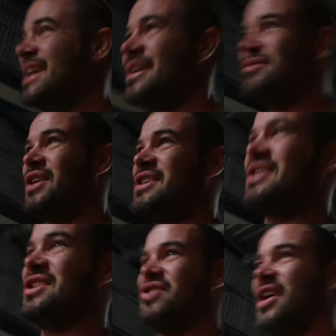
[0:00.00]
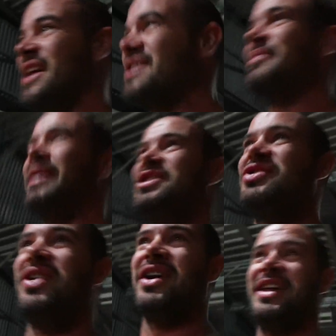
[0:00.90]
Just trying to make
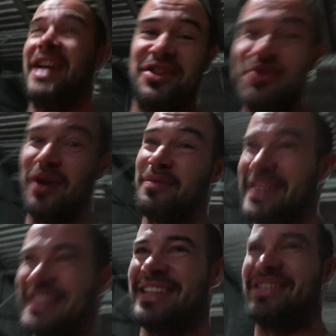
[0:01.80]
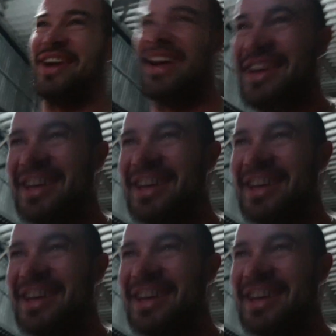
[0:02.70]
sure that I do not miss this train,